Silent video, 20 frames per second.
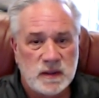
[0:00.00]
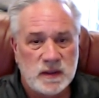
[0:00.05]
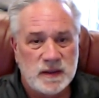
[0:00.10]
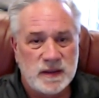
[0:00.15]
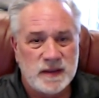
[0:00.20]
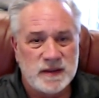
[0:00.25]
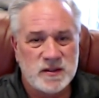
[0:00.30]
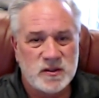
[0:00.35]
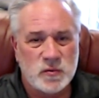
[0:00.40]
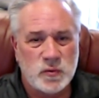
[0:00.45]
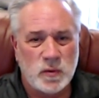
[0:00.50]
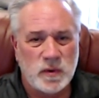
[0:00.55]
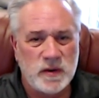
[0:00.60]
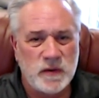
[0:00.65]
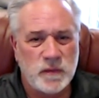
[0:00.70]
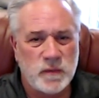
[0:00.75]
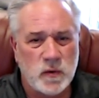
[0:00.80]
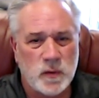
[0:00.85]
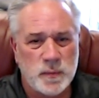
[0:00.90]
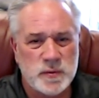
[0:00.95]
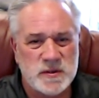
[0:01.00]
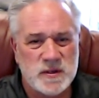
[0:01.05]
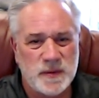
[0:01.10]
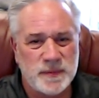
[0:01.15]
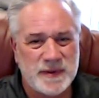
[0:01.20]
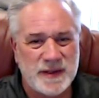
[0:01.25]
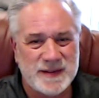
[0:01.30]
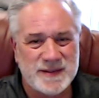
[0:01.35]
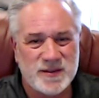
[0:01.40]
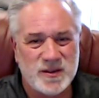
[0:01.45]
It's 24%.
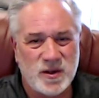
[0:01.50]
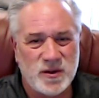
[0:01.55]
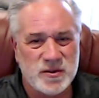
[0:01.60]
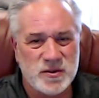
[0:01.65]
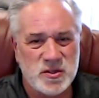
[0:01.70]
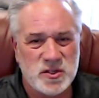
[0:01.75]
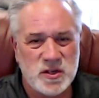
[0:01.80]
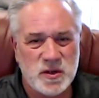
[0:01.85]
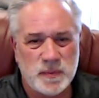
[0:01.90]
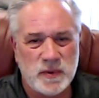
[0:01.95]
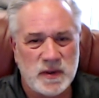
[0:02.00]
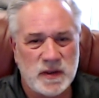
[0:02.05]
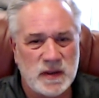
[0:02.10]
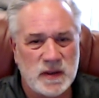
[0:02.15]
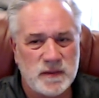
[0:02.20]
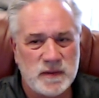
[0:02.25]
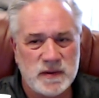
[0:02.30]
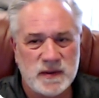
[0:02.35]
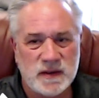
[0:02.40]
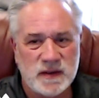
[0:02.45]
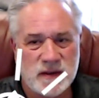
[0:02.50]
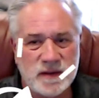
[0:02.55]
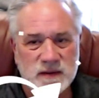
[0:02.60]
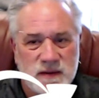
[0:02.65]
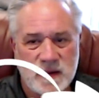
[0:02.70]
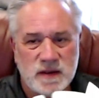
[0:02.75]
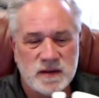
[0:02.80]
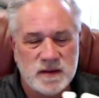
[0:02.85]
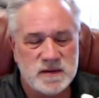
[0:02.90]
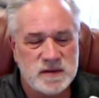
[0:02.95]
That's all the shipping and everything I
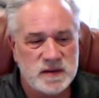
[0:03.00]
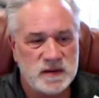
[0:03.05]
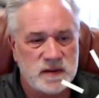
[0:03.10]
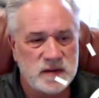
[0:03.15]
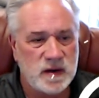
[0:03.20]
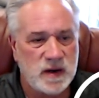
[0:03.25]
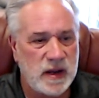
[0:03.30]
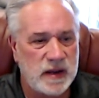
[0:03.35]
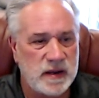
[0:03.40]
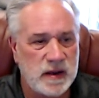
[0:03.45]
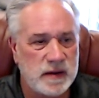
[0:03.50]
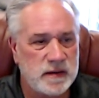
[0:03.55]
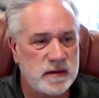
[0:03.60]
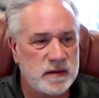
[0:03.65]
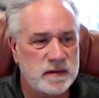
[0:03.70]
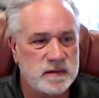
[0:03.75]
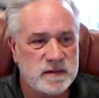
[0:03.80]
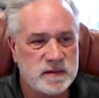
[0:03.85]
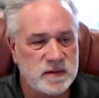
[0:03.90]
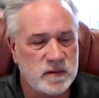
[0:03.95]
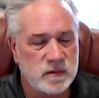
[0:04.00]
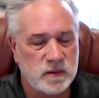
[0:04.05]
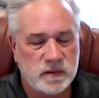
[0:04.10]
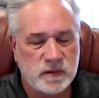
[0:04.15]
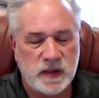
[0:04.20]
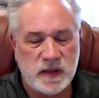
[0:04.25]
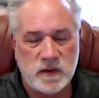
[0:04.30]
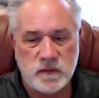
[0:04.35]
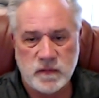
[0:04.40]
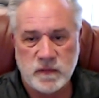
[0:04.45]
think it's in there. I, I still
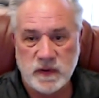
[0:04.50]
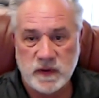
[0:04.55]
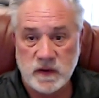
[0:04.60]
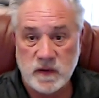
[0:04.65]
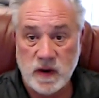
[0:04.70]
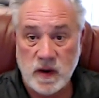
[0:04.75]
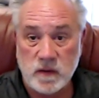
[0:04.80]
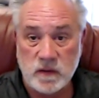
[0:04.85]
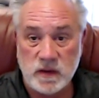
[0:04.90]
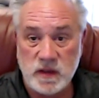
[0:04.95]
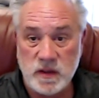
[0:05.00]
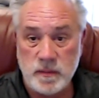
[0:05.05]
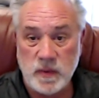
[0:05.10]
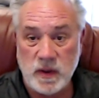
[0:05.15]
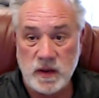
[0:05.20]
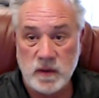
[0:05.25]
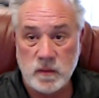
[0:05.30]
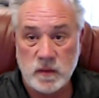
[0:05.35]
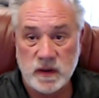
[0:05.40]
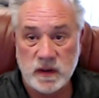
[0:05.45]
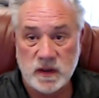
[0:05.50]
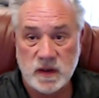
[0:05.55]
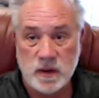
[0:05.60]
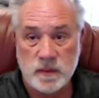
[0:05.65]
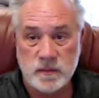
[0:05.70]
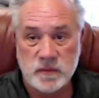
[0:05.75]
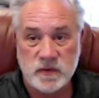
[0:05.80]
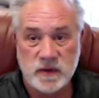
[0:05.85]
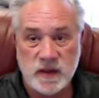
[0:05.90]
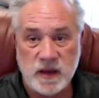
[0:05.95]
can't figure out eBay when it
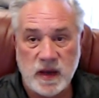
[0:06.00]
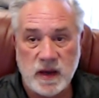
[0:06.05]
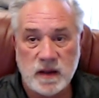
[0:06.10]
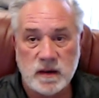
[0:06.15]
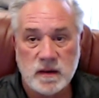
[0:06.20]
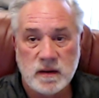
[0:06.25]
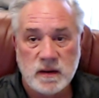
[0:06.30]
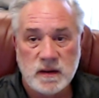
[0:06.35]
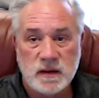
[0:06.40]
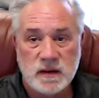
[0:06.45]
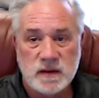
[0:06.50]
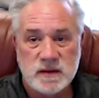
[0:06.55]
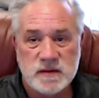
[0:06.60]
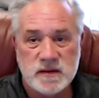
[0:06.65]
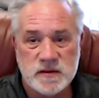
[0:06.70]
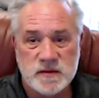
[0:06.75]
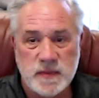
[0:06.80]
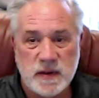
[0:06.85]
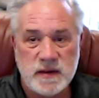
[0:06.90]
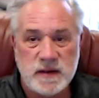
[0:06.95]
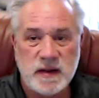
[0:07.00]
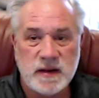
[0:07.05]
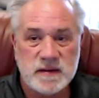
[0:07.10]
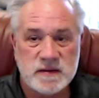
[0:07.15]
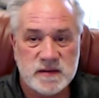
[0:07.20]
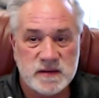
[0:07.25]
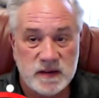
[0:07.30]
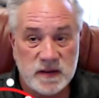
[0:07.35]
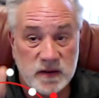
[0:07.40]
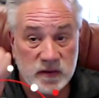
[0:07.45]
comes to that says my net
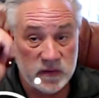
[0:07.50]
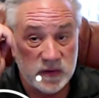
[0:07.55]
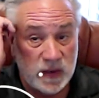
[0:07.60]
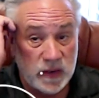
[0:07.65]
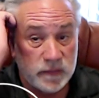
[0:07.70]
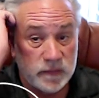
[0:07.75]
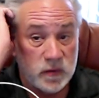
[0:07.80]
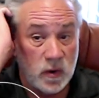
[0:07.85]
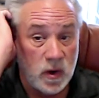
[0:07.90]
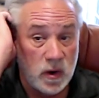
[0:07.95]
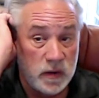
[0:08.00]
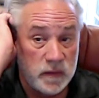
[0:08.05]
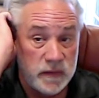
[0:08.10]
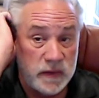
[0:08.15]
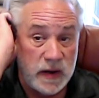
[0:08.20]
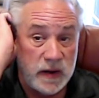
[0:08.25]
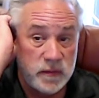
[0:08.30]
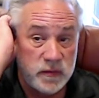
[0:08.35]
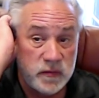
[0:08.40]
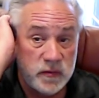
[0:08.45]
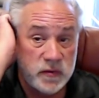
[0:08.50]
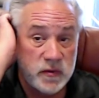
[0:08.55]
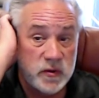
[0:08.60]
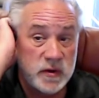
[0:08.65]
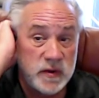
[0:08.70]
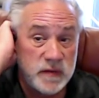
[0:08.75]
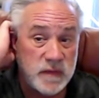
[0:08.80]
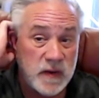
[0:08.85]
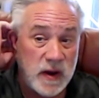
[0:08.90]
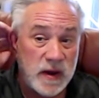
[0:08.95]
sales after all that was
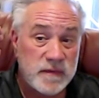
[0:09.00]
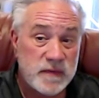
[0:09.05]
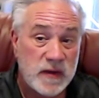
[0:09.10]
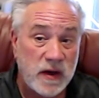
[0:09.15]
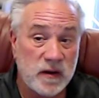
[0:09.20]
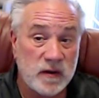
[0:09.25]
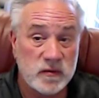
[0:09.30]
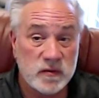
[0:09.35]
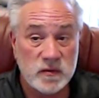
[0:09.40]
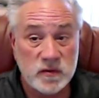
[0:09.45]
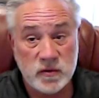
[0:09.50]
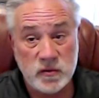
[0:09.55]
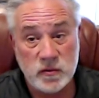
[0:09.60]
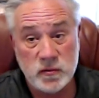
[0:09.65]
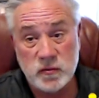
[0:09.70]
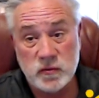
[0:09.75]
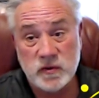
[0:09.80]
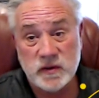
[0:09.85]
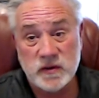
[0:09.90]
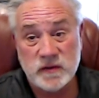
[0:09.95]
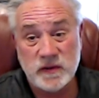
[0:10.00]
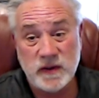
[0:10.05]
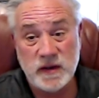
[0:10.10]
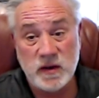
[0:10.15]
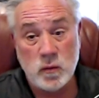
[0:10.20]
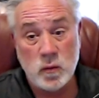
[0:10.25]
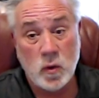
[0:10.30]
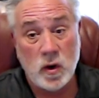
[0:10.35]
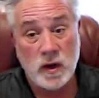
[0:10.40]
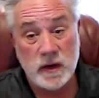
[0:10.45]

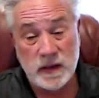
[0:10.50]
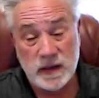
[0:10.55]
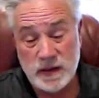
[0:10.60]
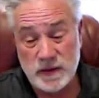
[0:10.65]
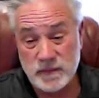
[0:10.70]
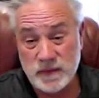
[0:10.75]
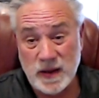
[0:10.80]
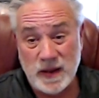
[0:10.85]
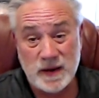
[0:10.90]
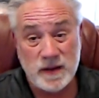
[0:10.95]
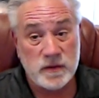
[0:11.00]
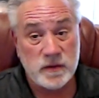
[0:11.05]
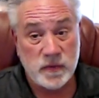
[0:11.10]
35,2681 and I've got other